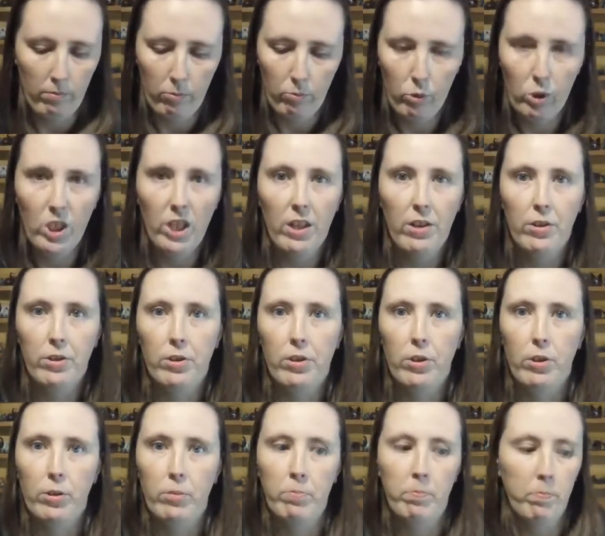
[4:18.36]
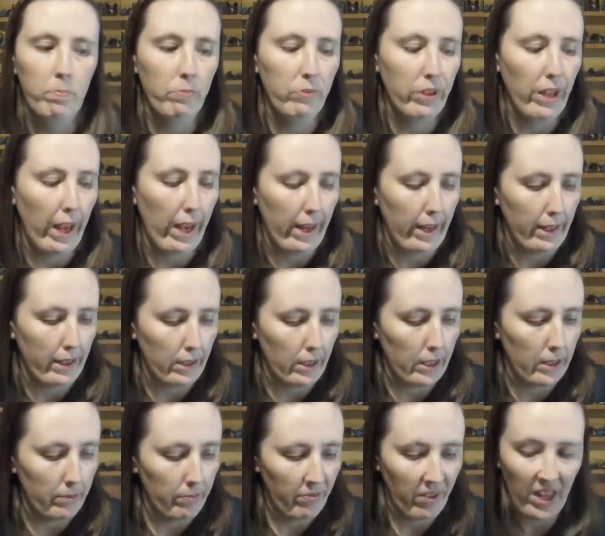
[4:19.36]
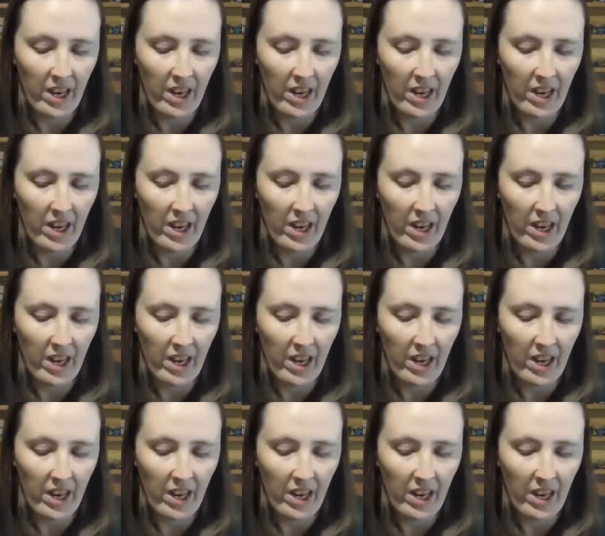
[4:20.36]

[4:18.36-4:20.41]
cylinder things.